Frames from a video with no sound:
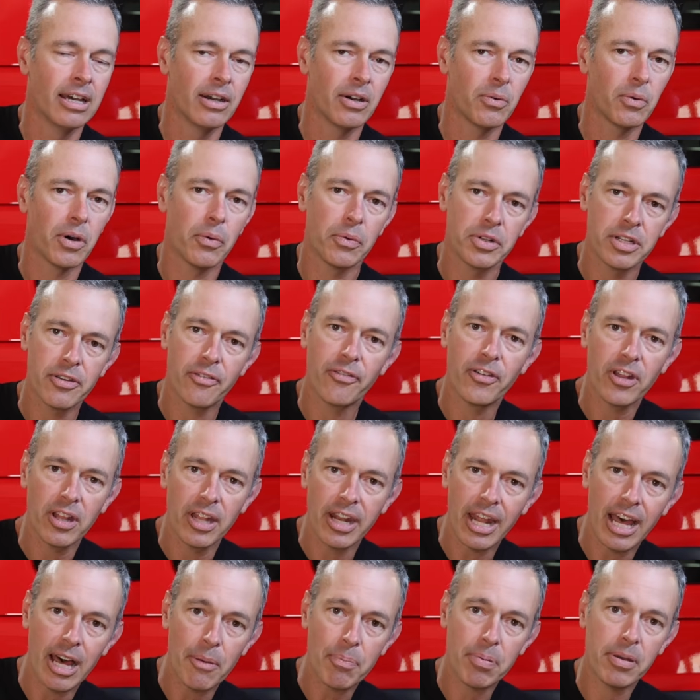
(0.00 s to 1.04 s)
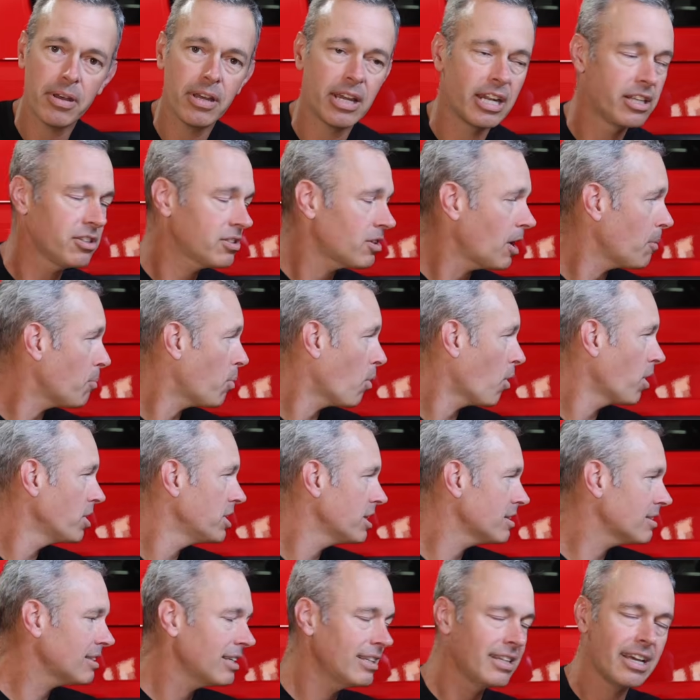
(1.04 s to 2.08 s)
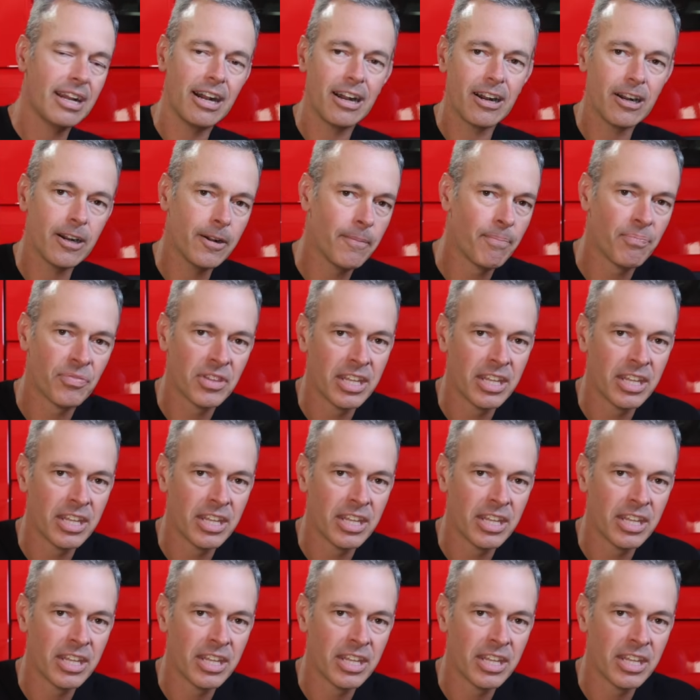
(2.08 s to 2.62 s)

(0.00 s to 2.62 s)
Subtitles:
Well, when you fill it up and you start pouring this in there,